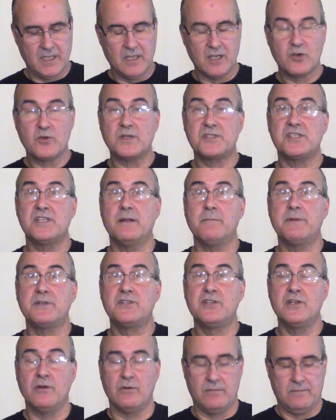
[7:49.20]
Question number
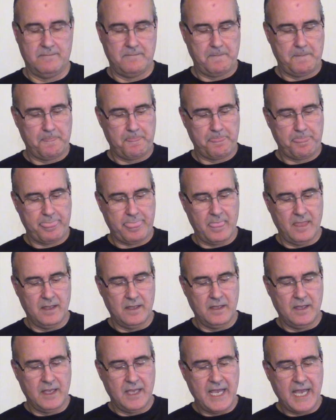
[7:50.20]
2.
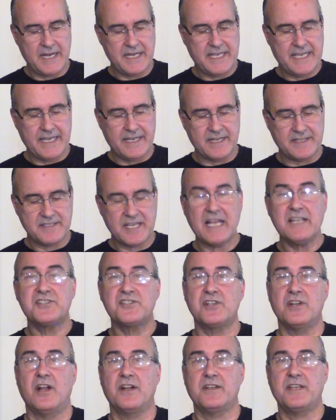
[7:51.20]
How to get
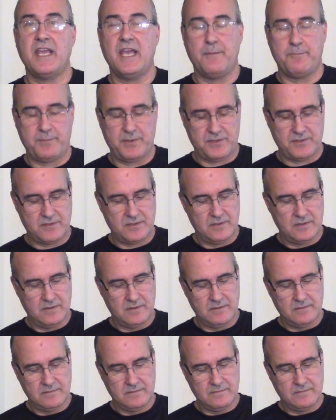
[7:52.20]
attention on campus.
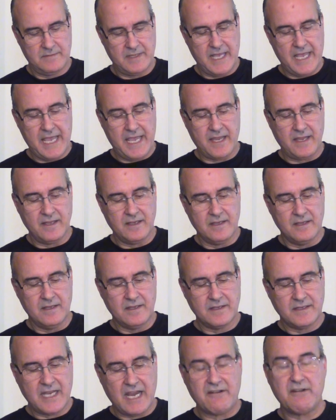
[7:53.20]
A.
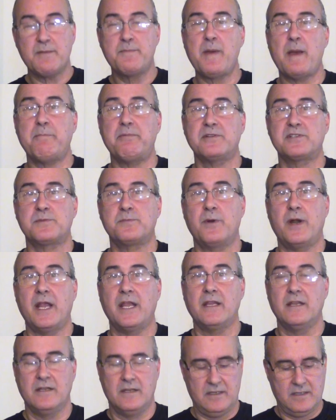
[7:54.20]
Carry pepper spray.
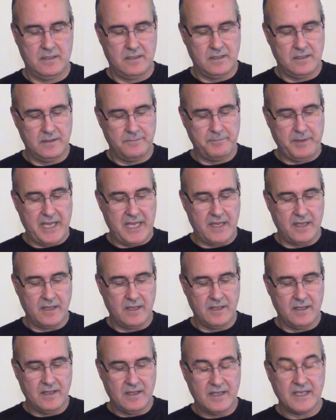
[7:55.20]
B.
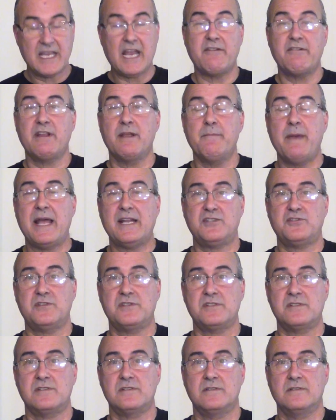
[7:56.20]
Carry a
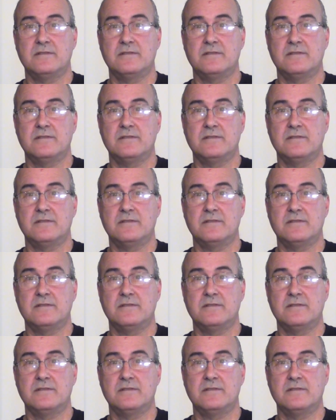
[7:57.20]
mattress.